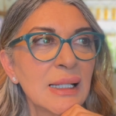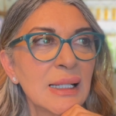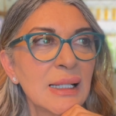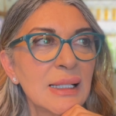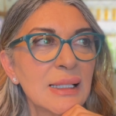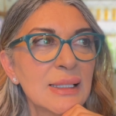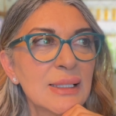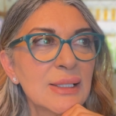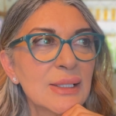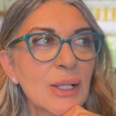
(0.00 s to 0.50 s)

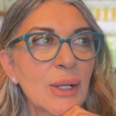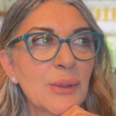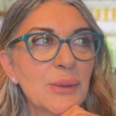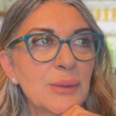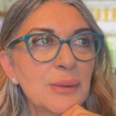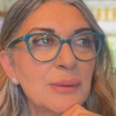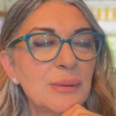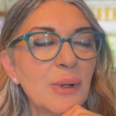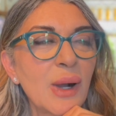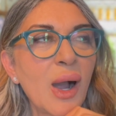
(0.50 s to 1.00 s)

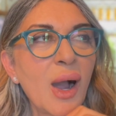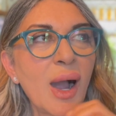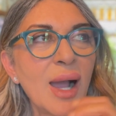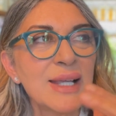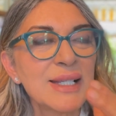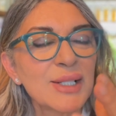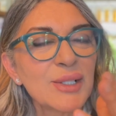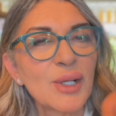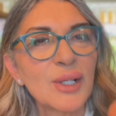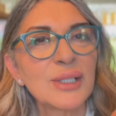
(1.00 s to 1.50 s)
So I
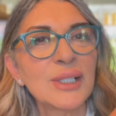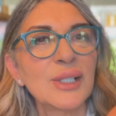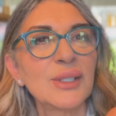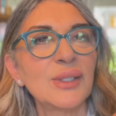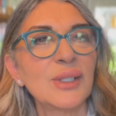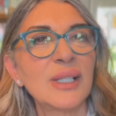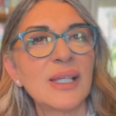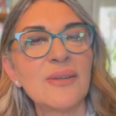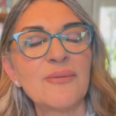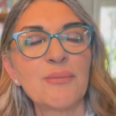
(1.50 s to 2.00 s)
started
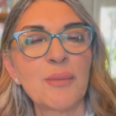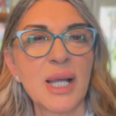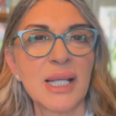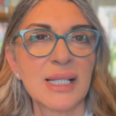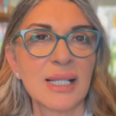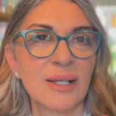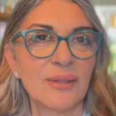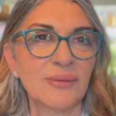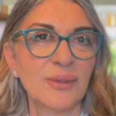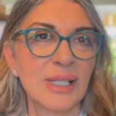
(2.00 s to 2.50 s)
to give
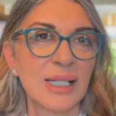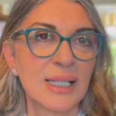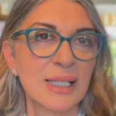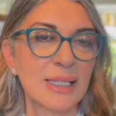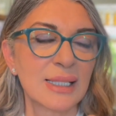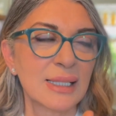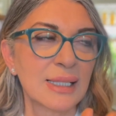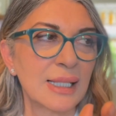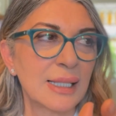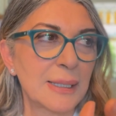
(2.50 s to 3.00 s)
myself
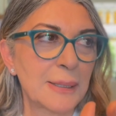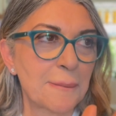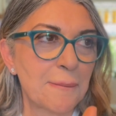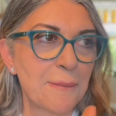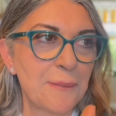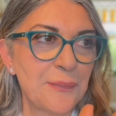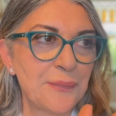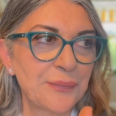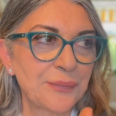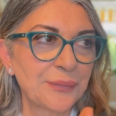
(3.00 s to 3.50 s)
this
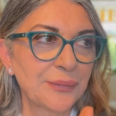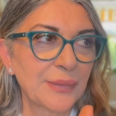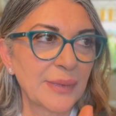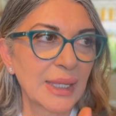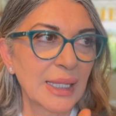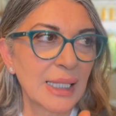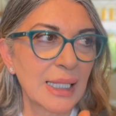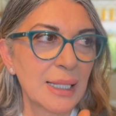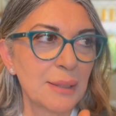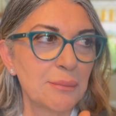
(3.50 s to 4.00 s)

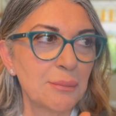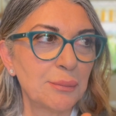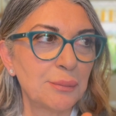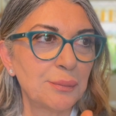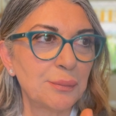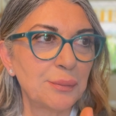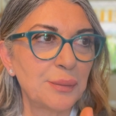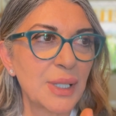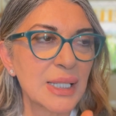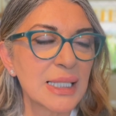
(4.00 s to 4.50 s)

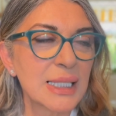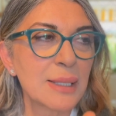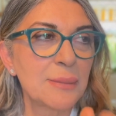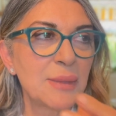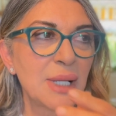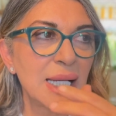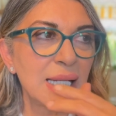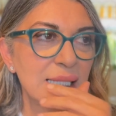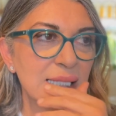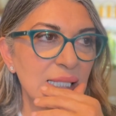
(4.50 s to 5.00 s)

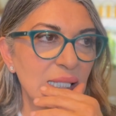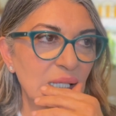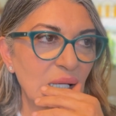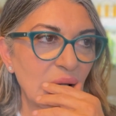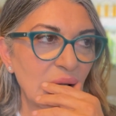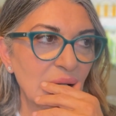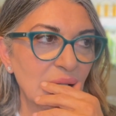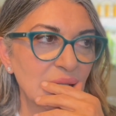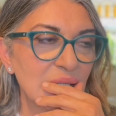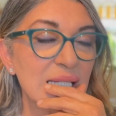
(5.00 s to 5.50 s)
possibility,
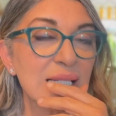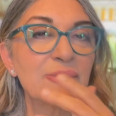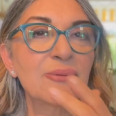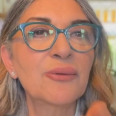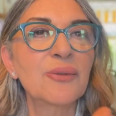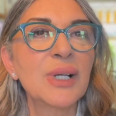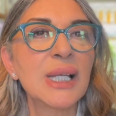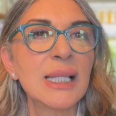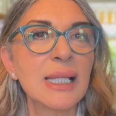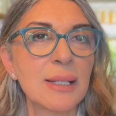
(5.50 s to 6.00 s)
this
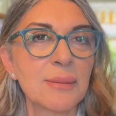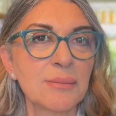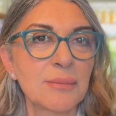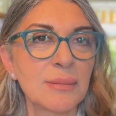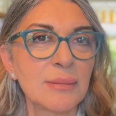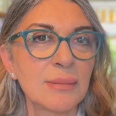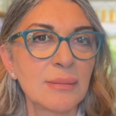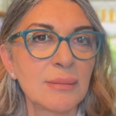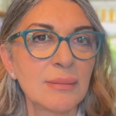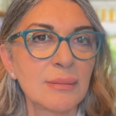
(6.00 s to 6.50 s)
freedom
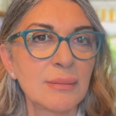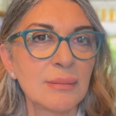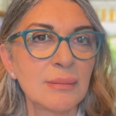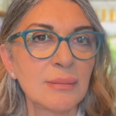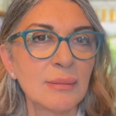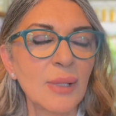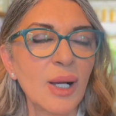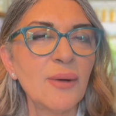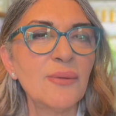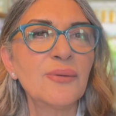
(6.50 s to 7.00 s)

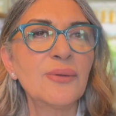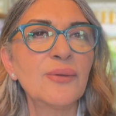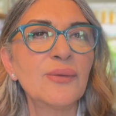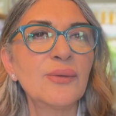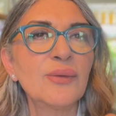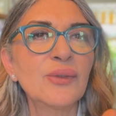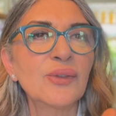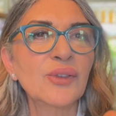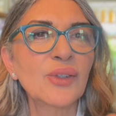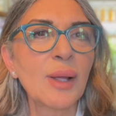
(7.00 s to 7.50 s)
of
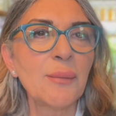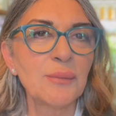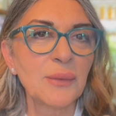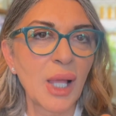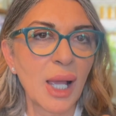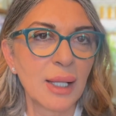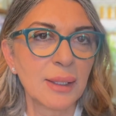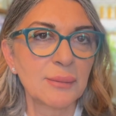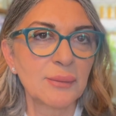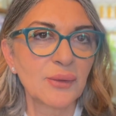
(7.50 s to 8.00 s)

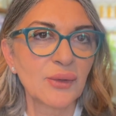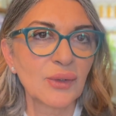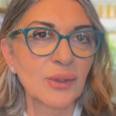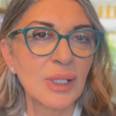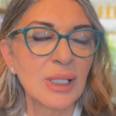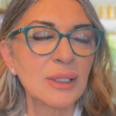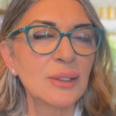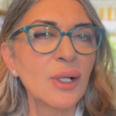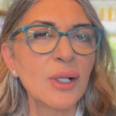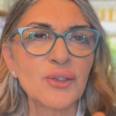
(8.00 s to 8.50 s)
sometimes
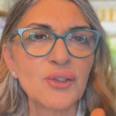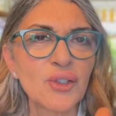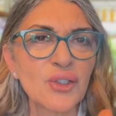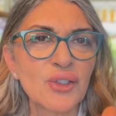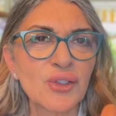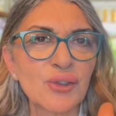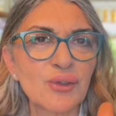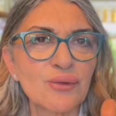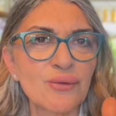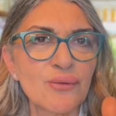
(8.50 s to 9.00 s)
not
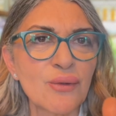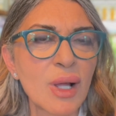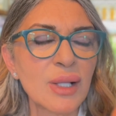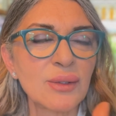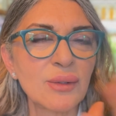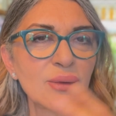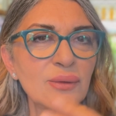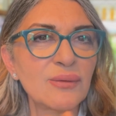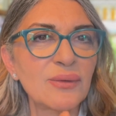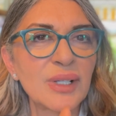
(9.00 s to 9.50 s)
just run
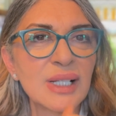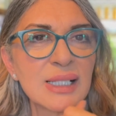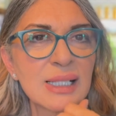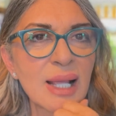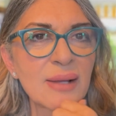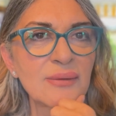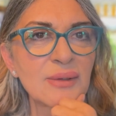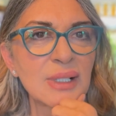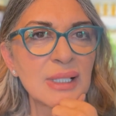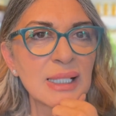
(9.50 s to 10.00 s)
to fix
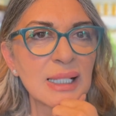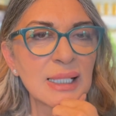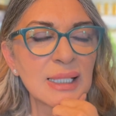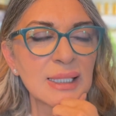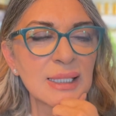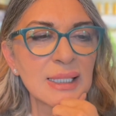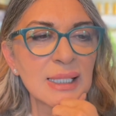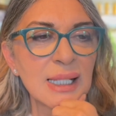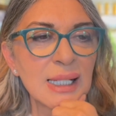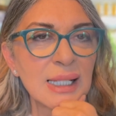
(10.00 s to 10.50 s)

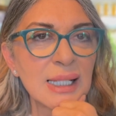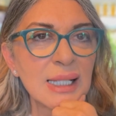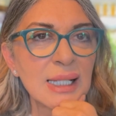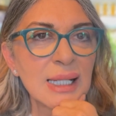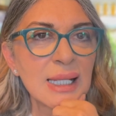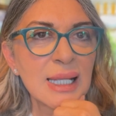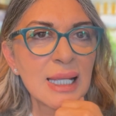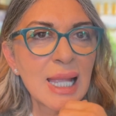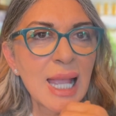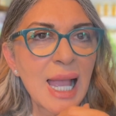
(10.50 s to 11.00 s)
everything
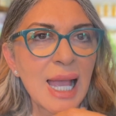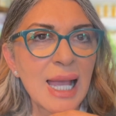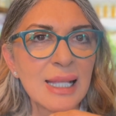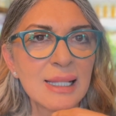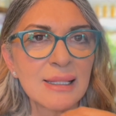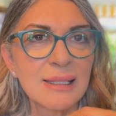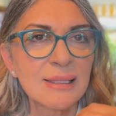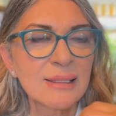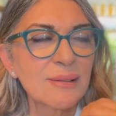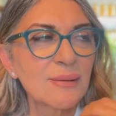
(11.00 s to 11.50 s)

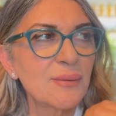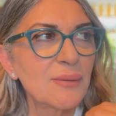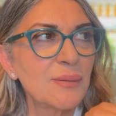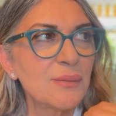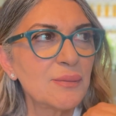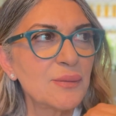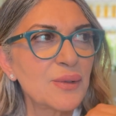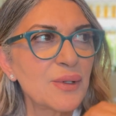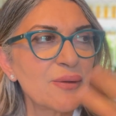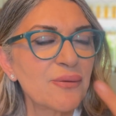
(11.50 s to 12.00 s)
and
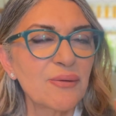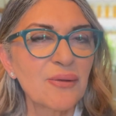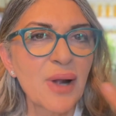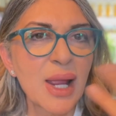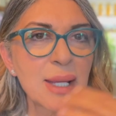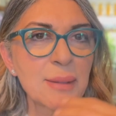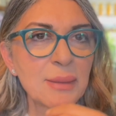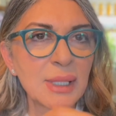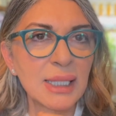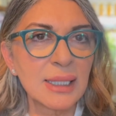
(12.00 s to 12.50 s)

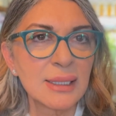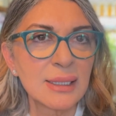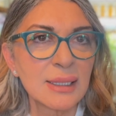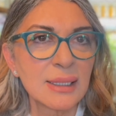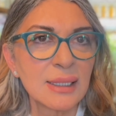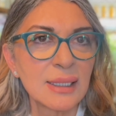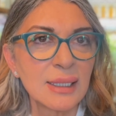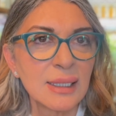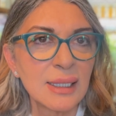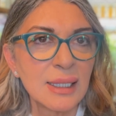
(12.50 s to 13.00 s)
reframe it
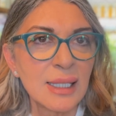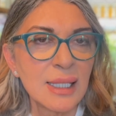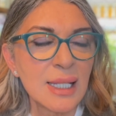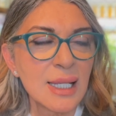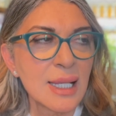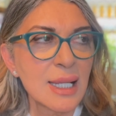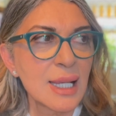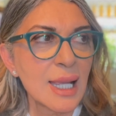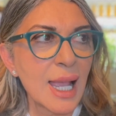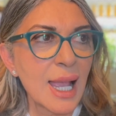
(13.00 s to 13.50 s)

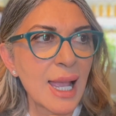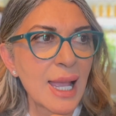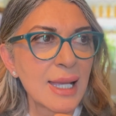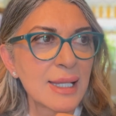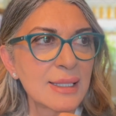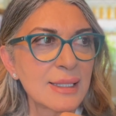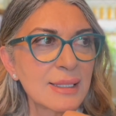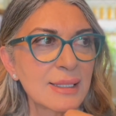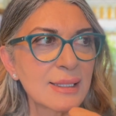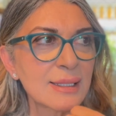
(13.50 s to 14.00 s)

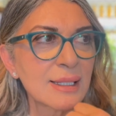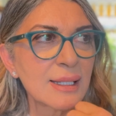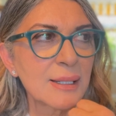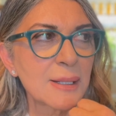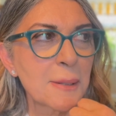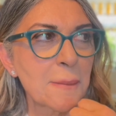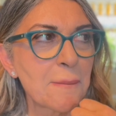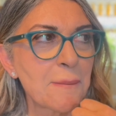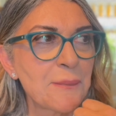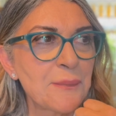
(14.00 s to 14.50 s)

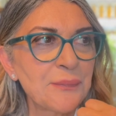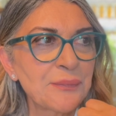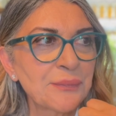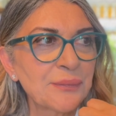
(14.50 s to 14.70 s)
and